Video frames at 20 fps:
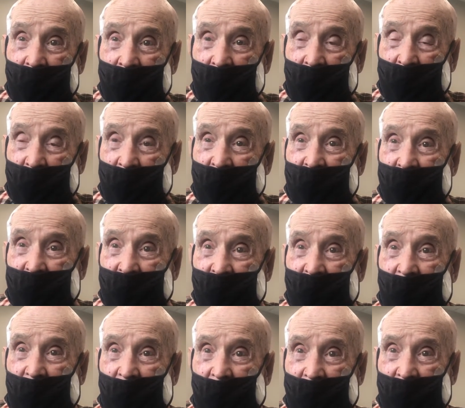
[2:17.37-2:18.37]
We went to the
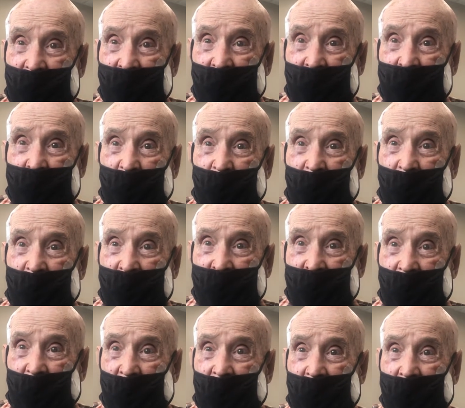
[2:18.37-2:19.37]
island of
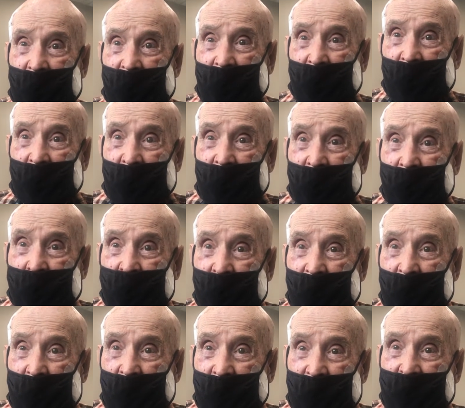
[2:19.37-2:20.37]
Morotai,
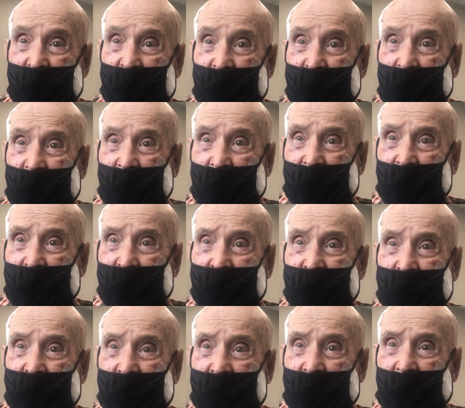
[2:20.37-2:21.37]
and then from there to
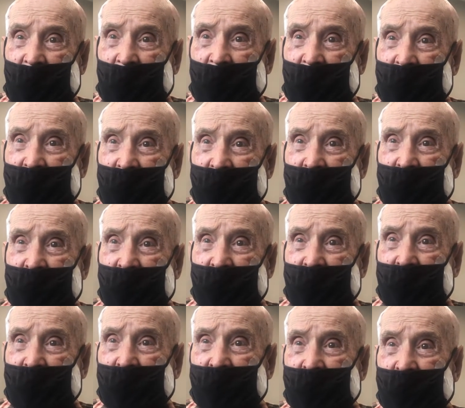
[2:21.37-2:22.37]
the island of
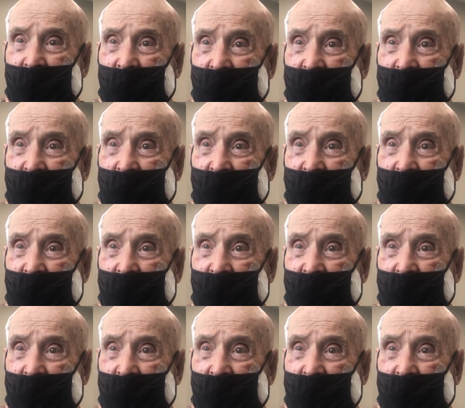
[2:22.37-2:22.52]
the